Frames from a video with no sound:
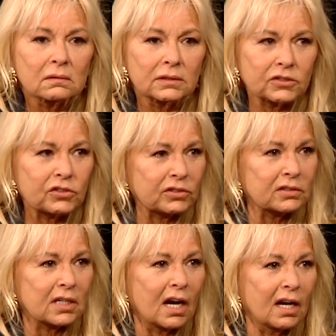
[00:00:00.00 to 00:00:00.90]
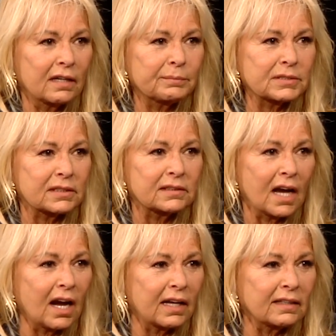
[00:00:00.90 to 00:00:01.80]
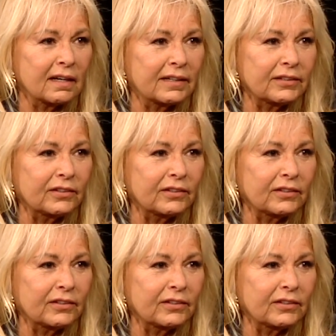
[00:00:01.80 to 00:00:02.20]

At certain times, at night, I